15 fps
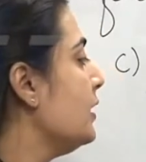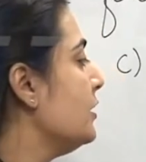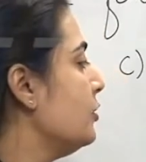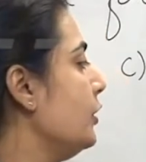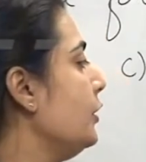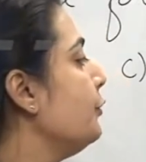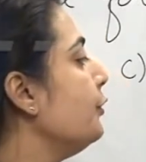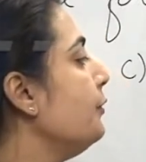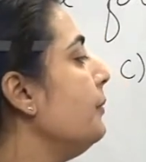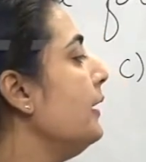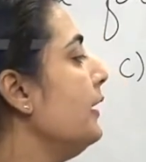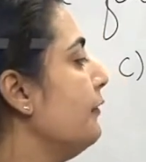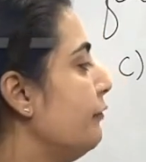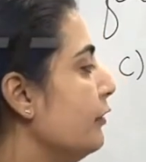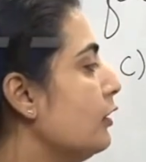So it could
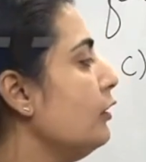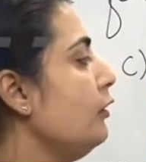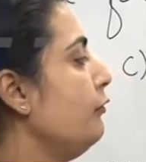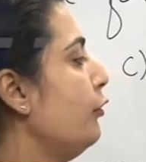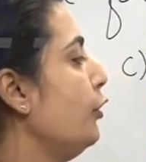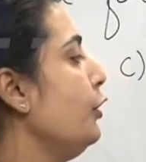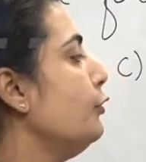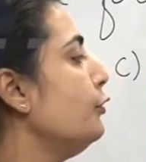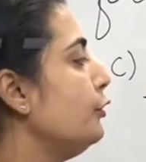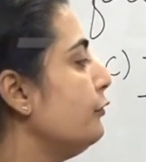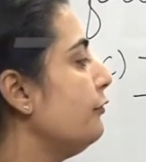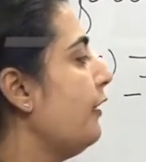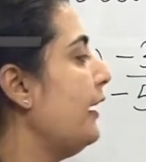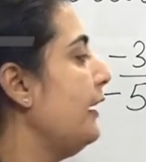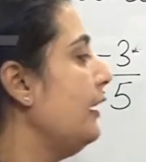be difficult for you to
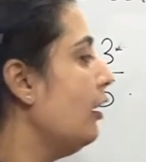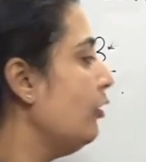find